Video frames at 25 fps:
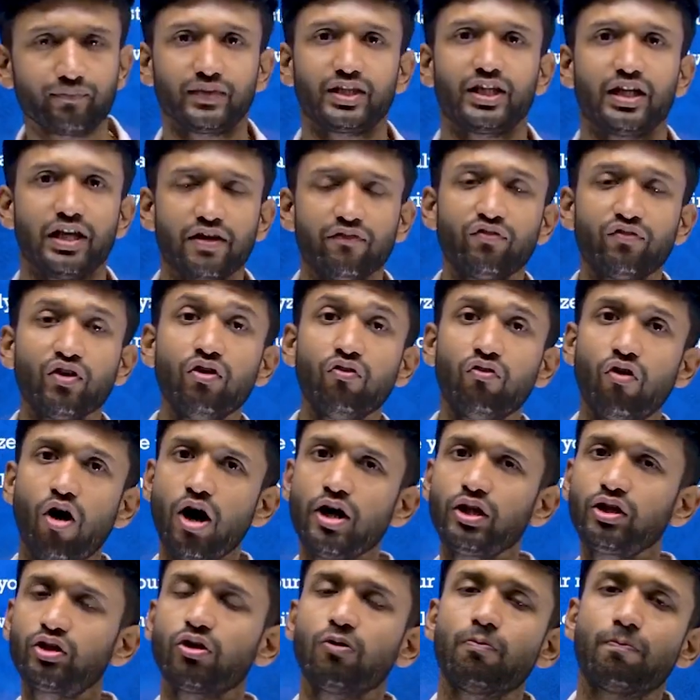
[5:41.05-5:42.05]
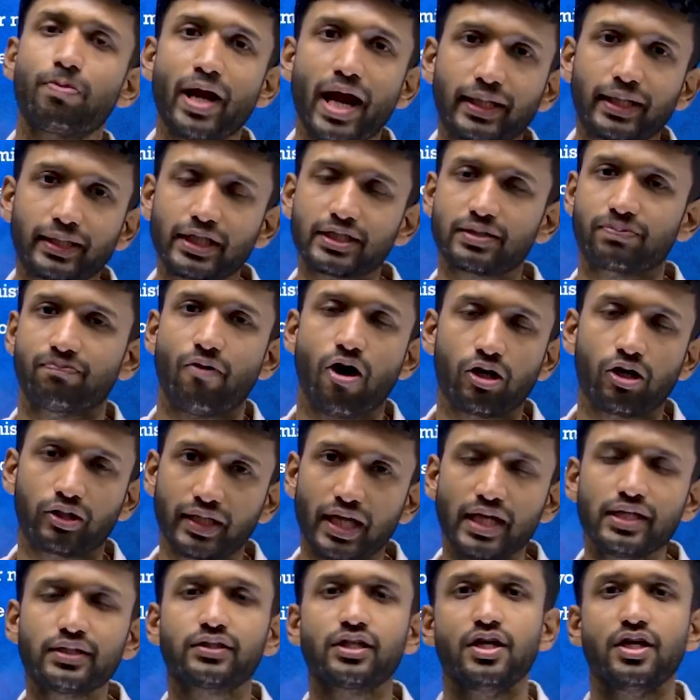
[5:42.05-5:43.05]
If you want to practice mock
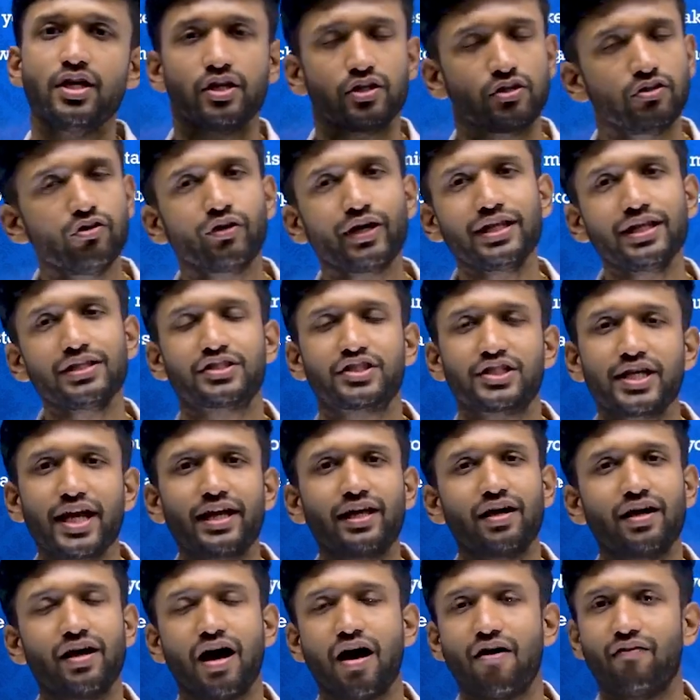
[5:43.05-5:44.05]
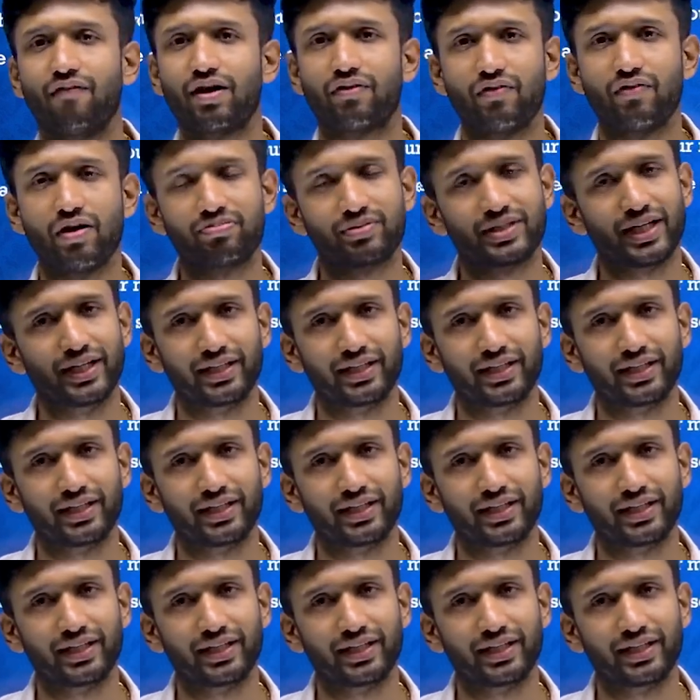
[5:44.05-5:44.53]
test, you can check our website